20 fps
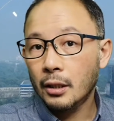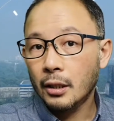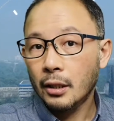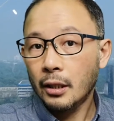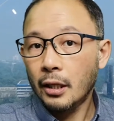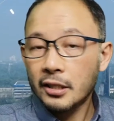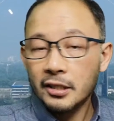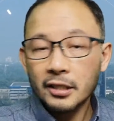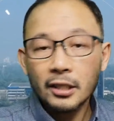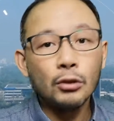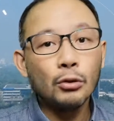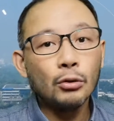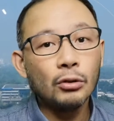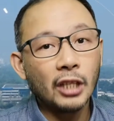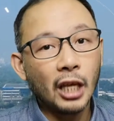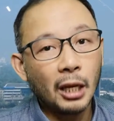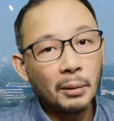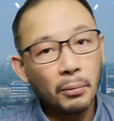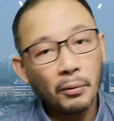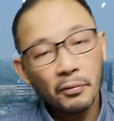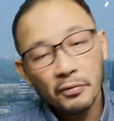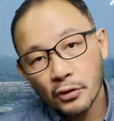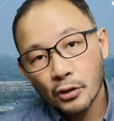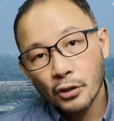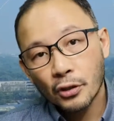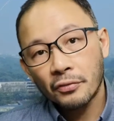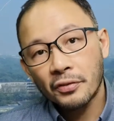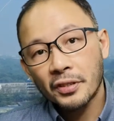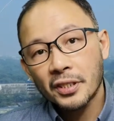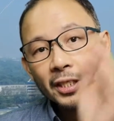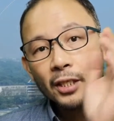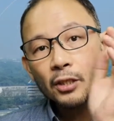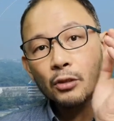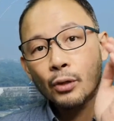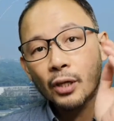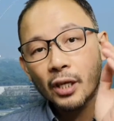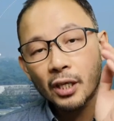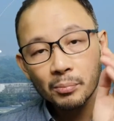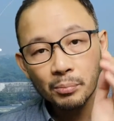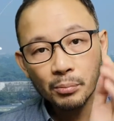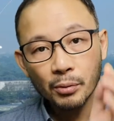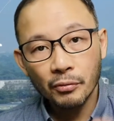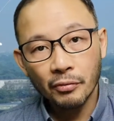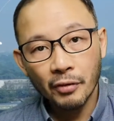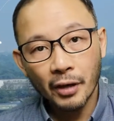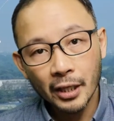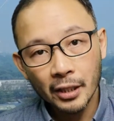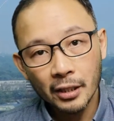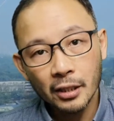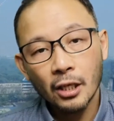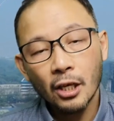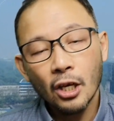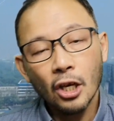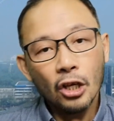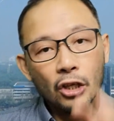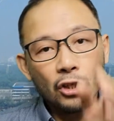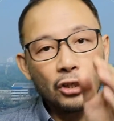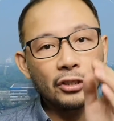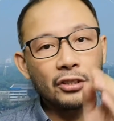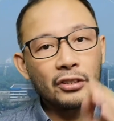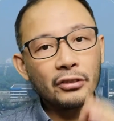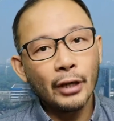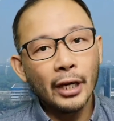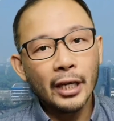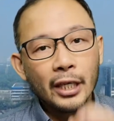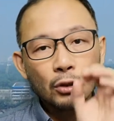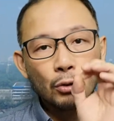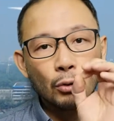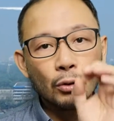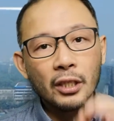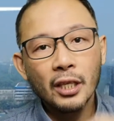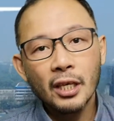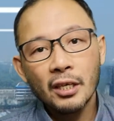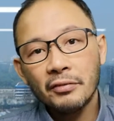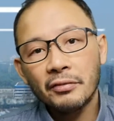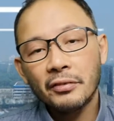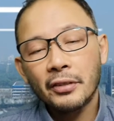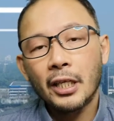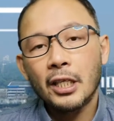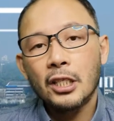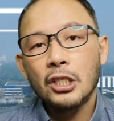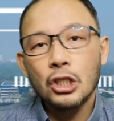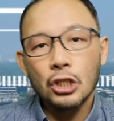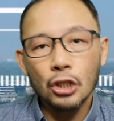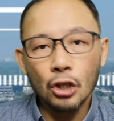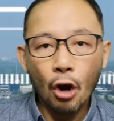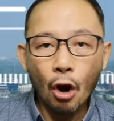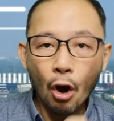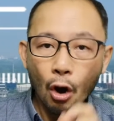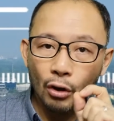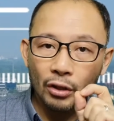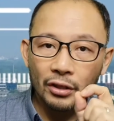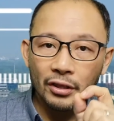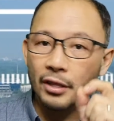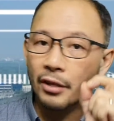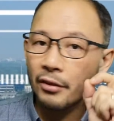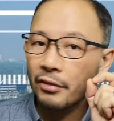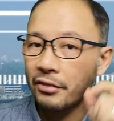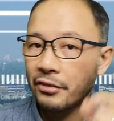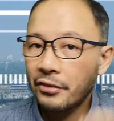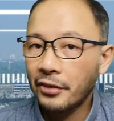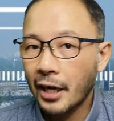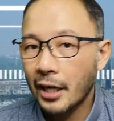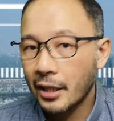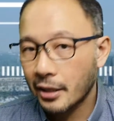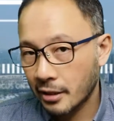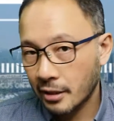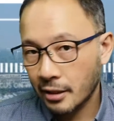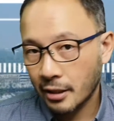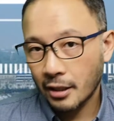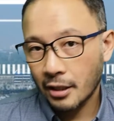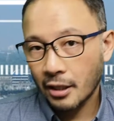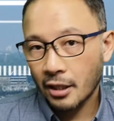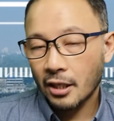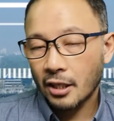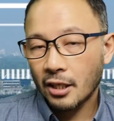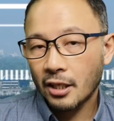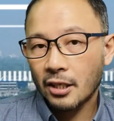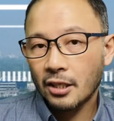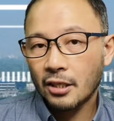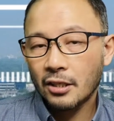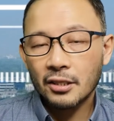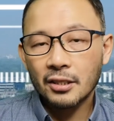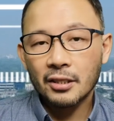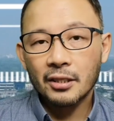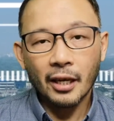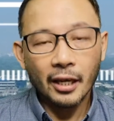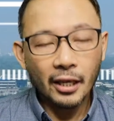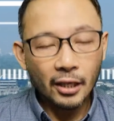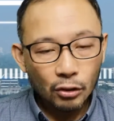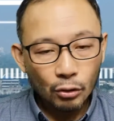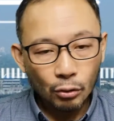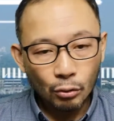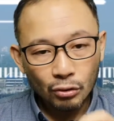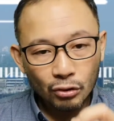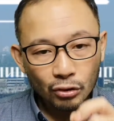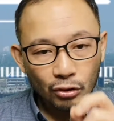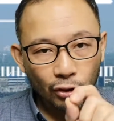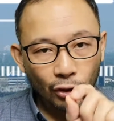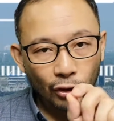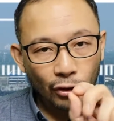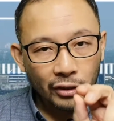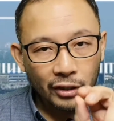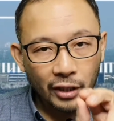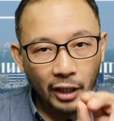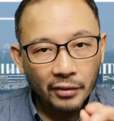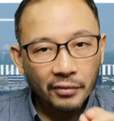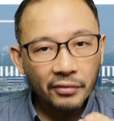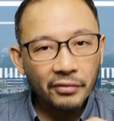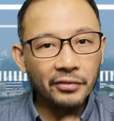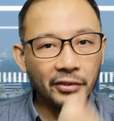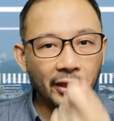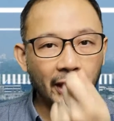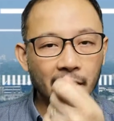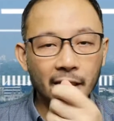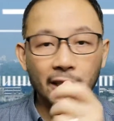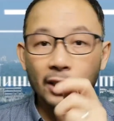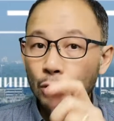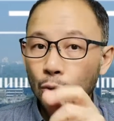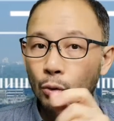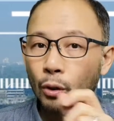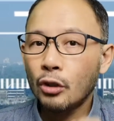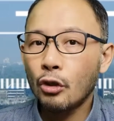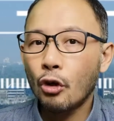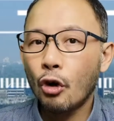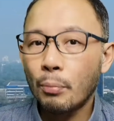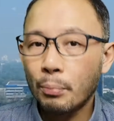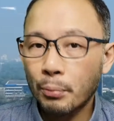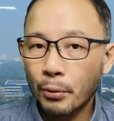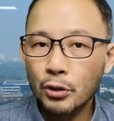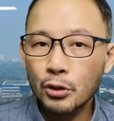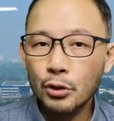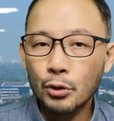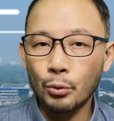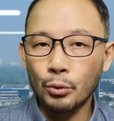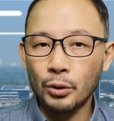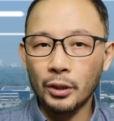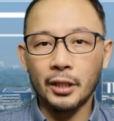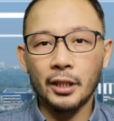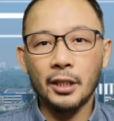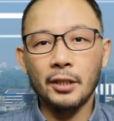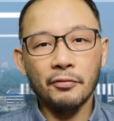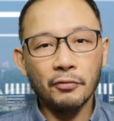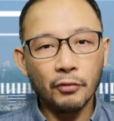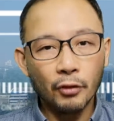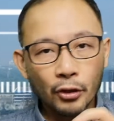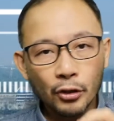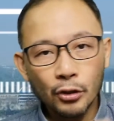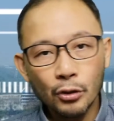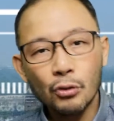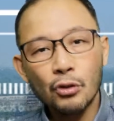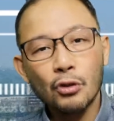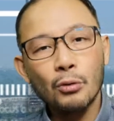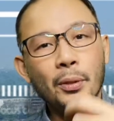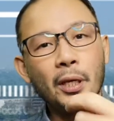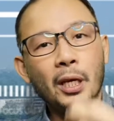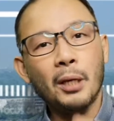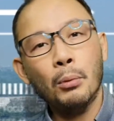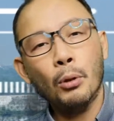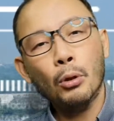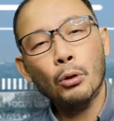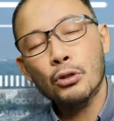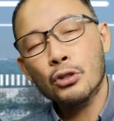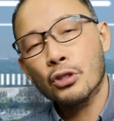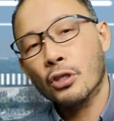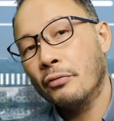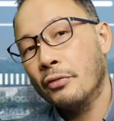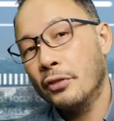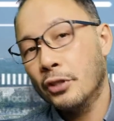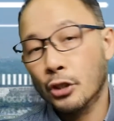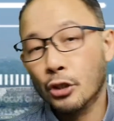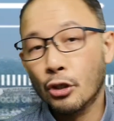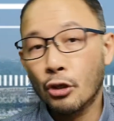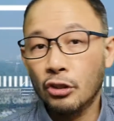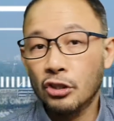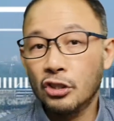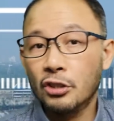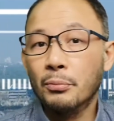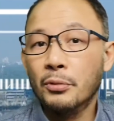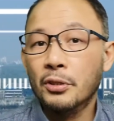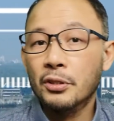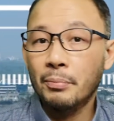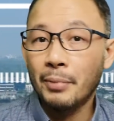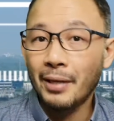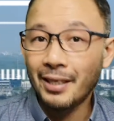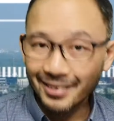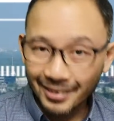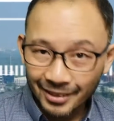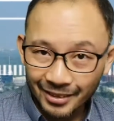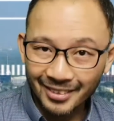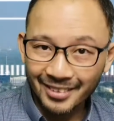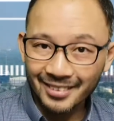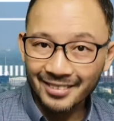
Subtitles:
is a new type of service that you can provide. You're trying to leverage on the threat. You're trying to turn that threat into an opportunity for you to be able to service your customers better.